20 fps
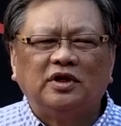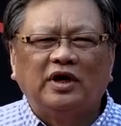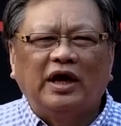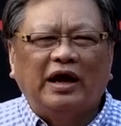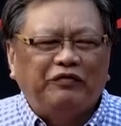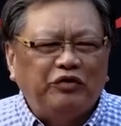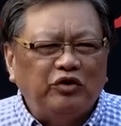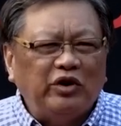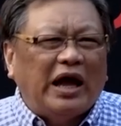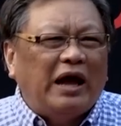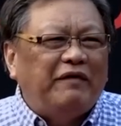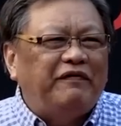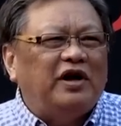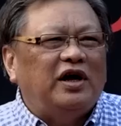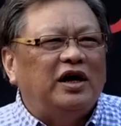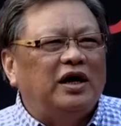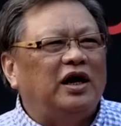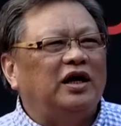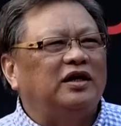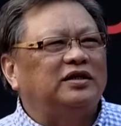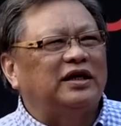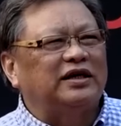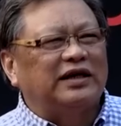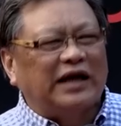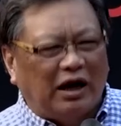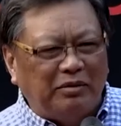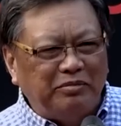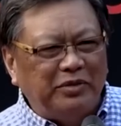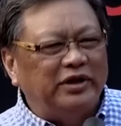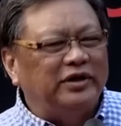Have you ever heard the
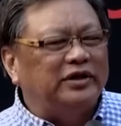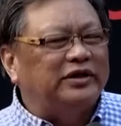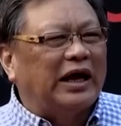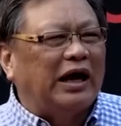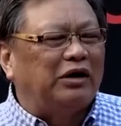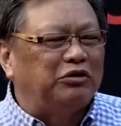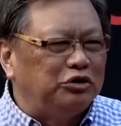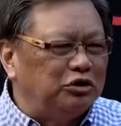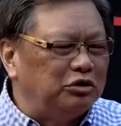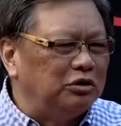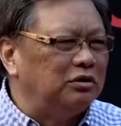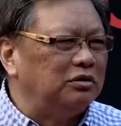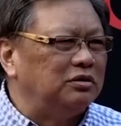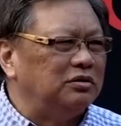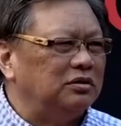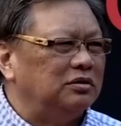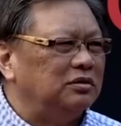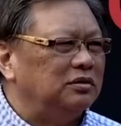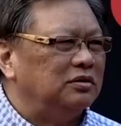government tell you